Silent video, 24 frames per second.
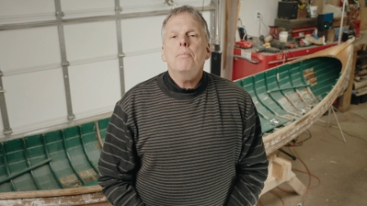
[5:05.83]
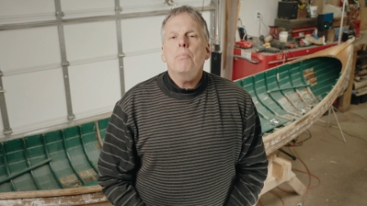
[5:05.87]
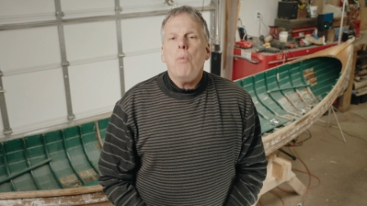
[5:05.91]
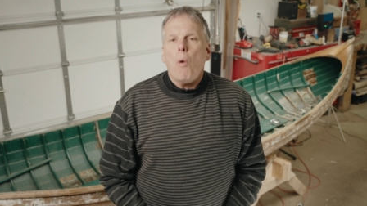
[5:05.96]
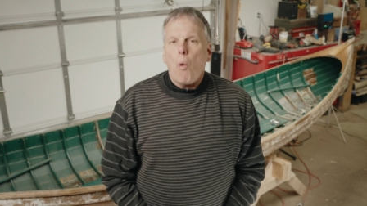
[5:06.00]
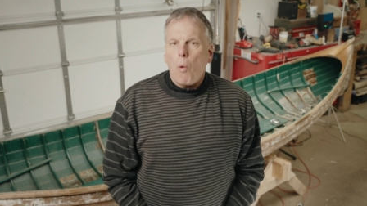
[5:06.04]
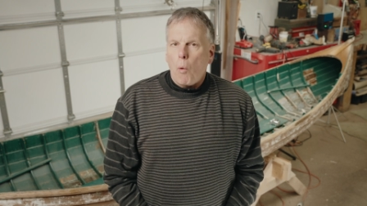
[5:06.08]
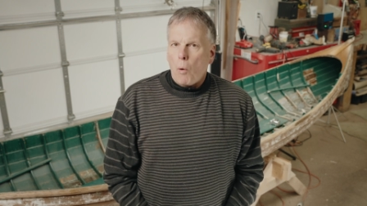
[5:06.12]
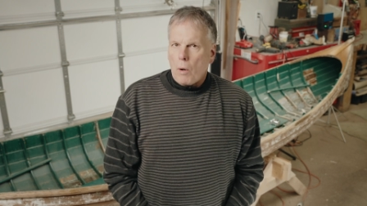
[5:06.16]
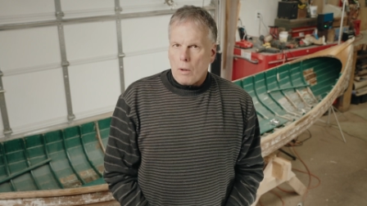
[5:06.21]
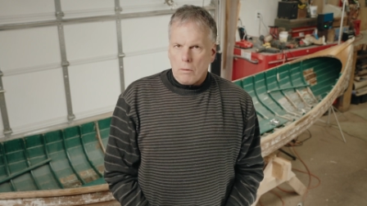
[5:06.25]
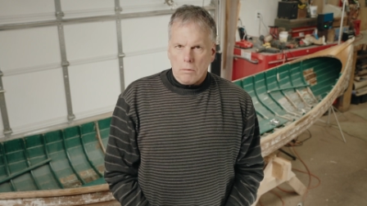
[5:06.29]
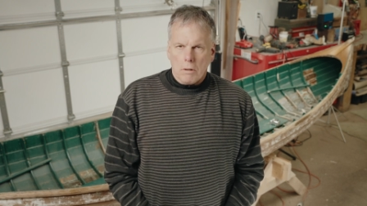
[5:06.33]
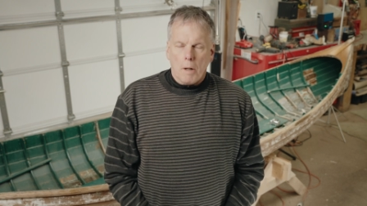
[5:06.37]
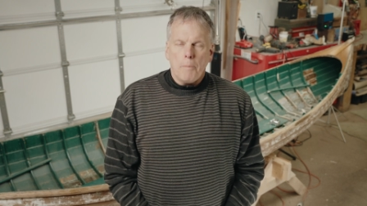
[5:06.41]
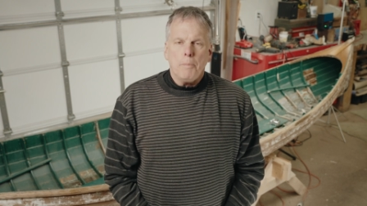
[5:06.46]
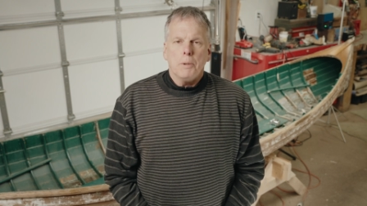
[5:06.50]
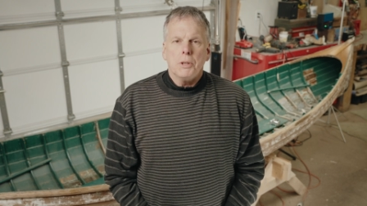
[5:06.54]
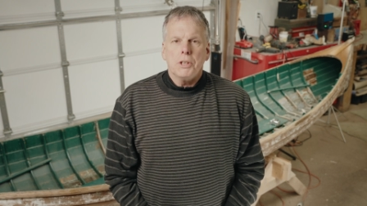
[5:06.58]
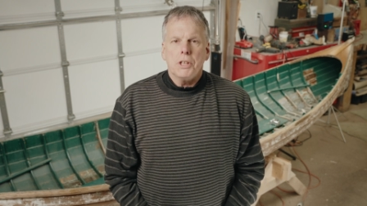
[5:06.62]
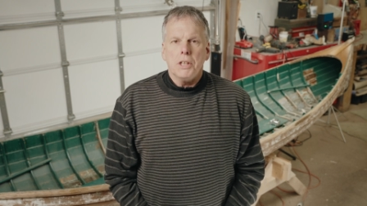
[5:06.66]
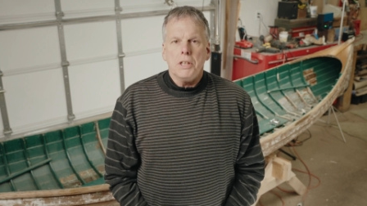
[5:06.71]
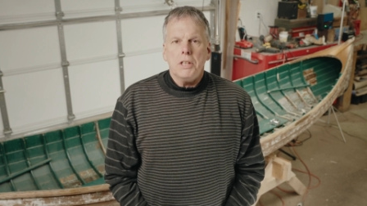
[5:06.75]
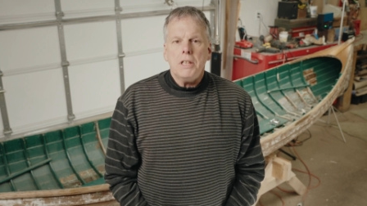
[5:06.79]
poor
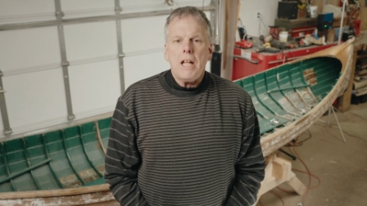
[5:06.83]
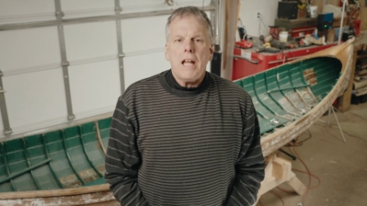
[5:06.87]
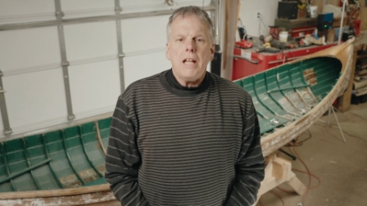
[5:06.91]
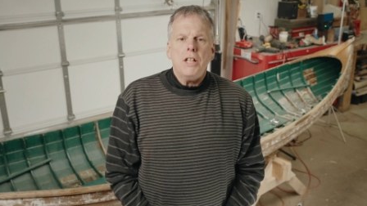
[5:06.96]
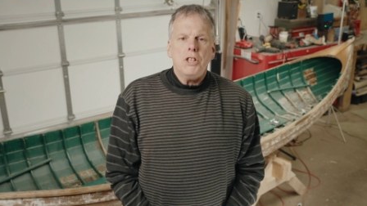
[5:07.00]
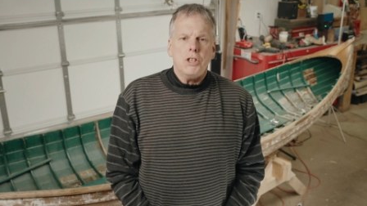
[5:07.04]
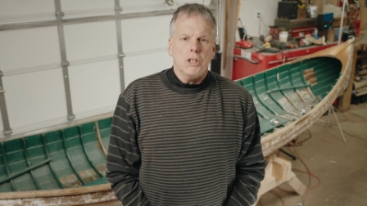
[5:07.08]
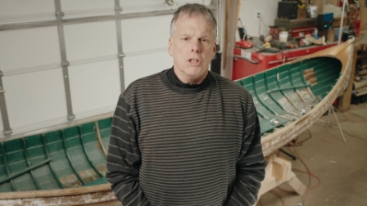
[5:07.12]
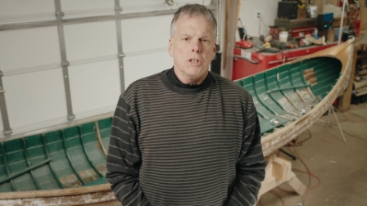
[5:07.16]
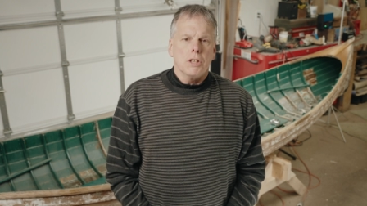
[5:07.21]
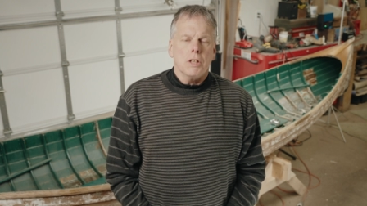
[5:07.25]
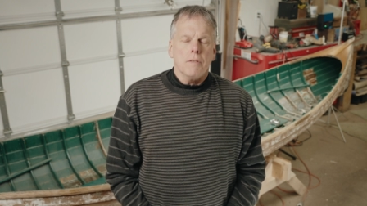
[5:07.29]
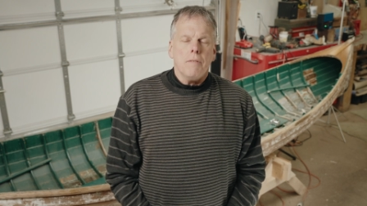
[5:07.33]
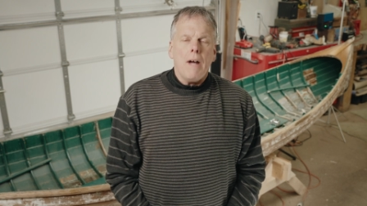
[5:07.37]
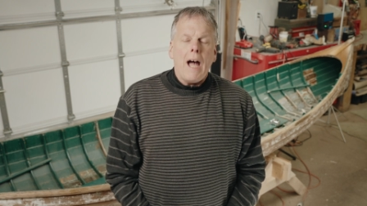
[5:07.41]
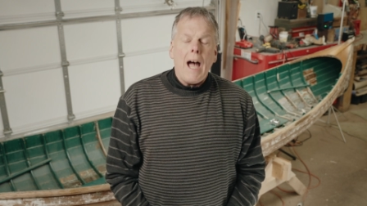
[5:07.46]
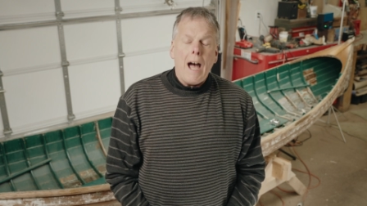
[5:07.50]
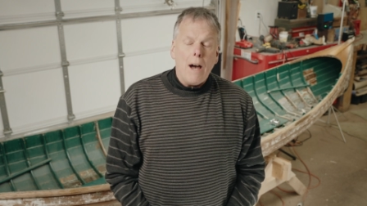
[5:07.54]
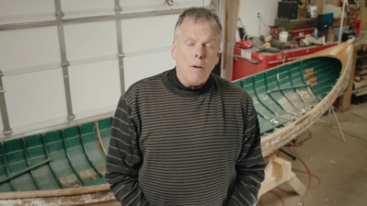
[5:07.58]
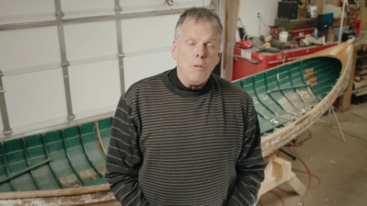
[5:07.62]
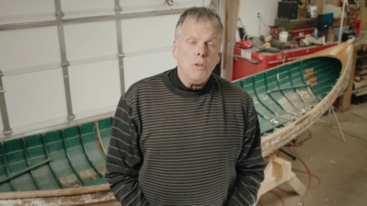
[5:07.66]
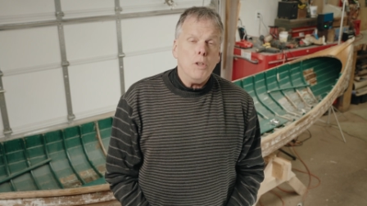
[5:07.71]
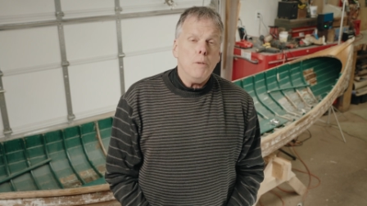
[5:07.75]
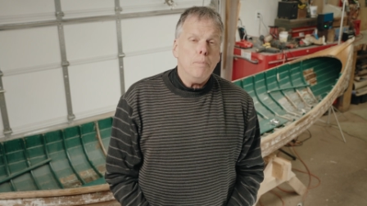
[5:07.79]
representations of
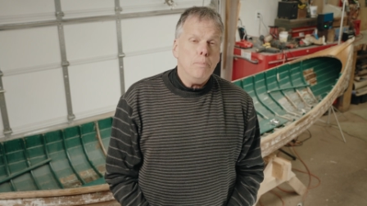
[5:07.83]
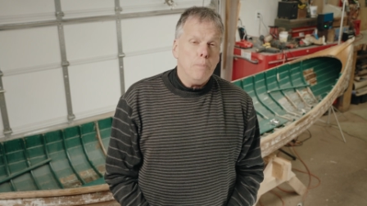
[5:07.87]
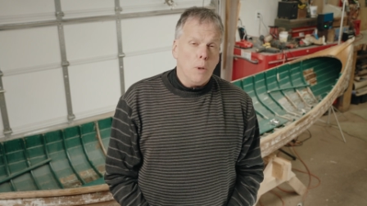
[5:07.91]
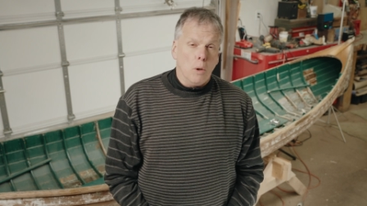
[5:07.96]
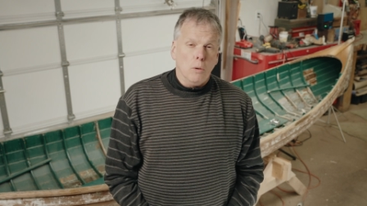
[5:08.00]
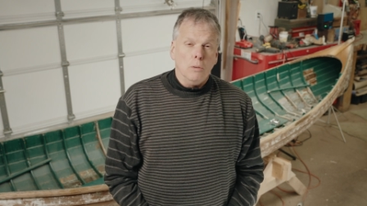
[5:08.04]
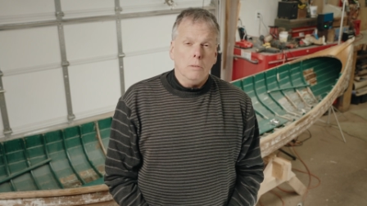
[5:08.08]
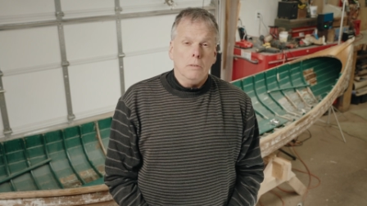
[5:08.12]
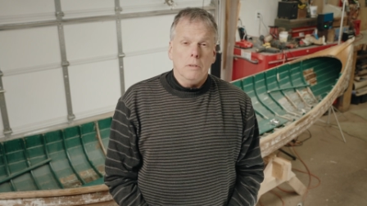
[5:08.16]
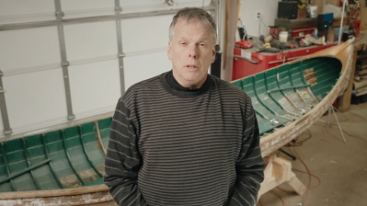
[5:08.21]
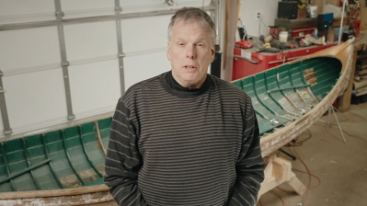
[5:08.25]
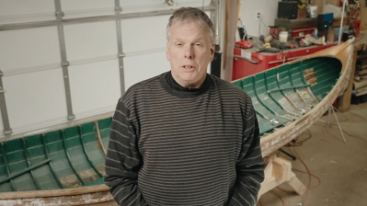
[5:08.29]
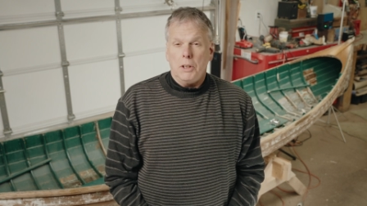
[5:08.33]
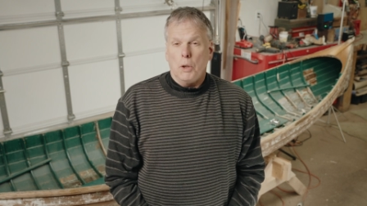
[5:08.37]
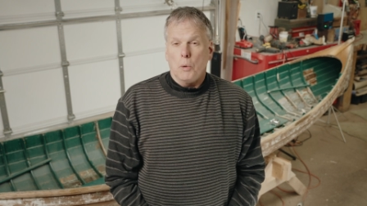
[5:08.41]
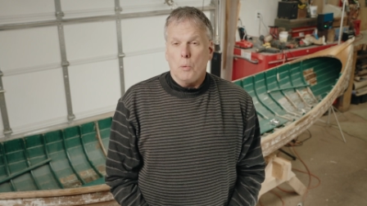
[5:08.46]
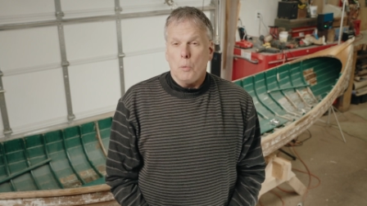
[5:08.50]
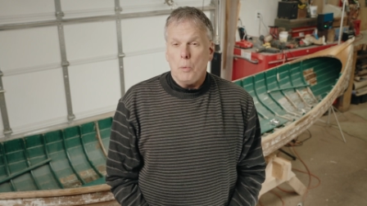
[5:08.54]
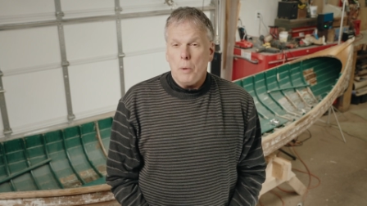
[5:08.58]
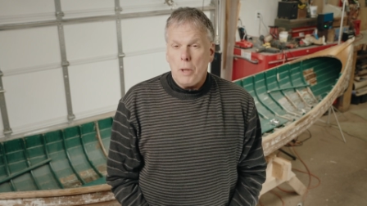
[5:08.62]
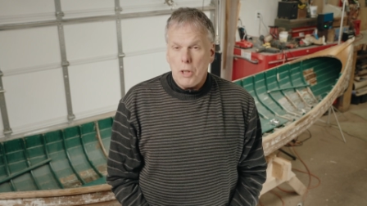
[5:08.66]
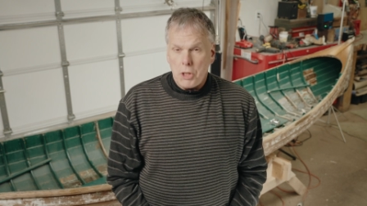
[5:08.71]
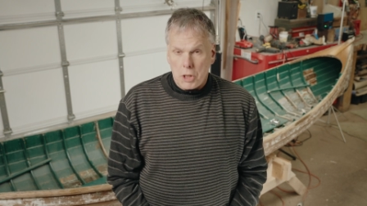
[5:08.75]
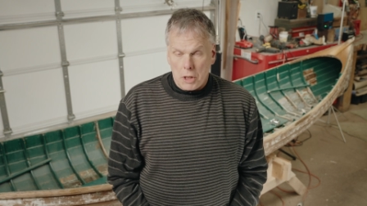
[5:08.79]
how the boat looked
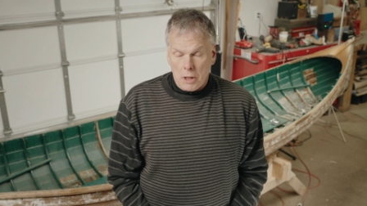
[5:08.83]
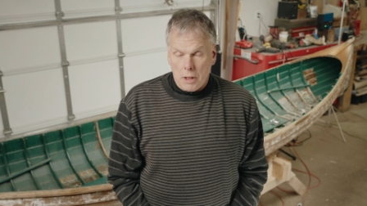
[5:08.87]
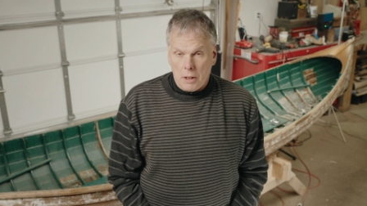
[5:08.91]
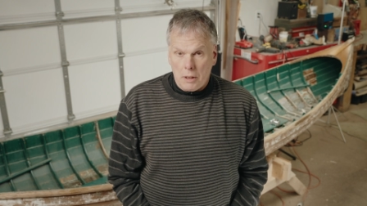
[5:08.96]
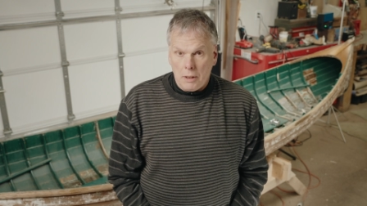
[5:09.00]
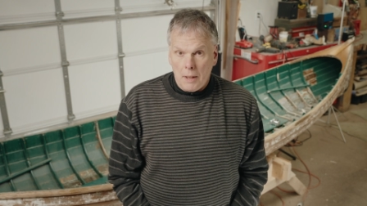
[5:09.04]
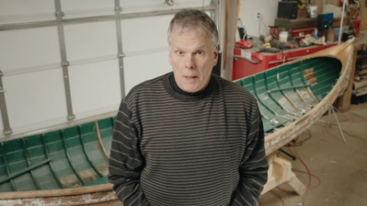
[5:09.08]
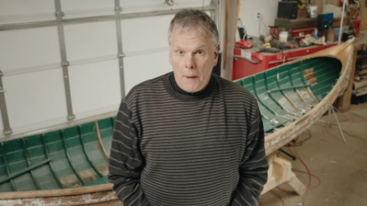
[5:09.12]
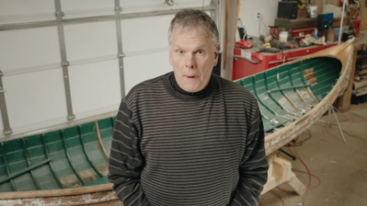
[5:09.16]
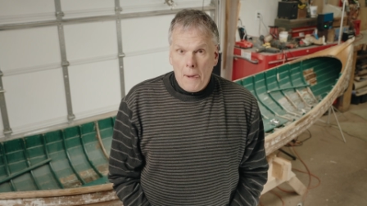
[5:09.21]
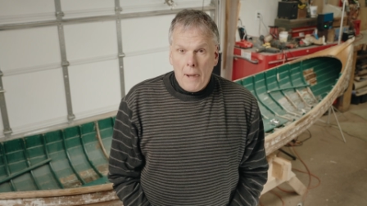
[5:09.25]
original.